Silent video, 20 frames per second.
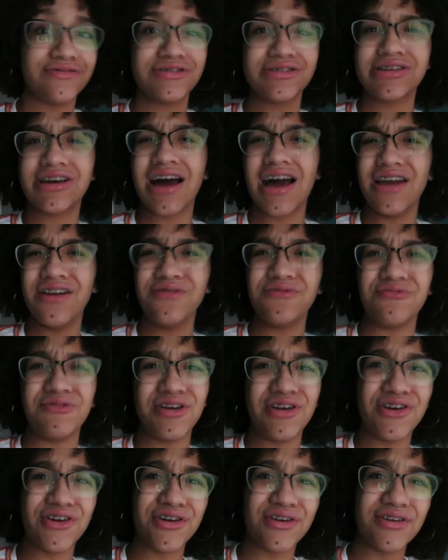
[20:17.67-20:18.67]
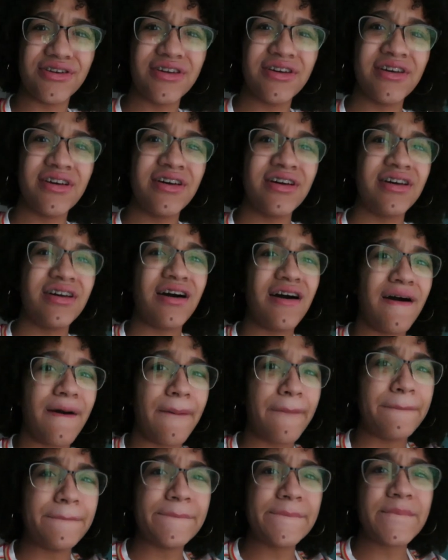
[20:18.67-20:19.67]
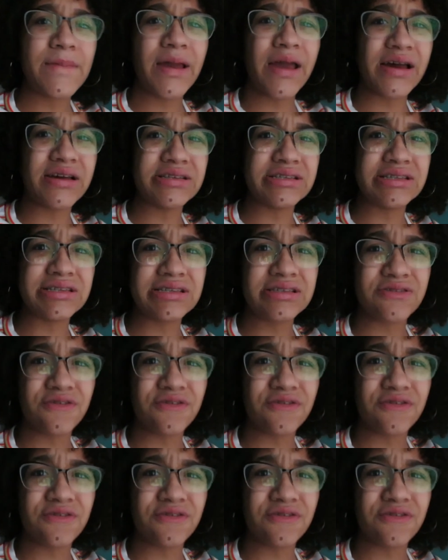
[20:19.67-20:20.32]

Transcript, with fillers: It was kind of weird because um,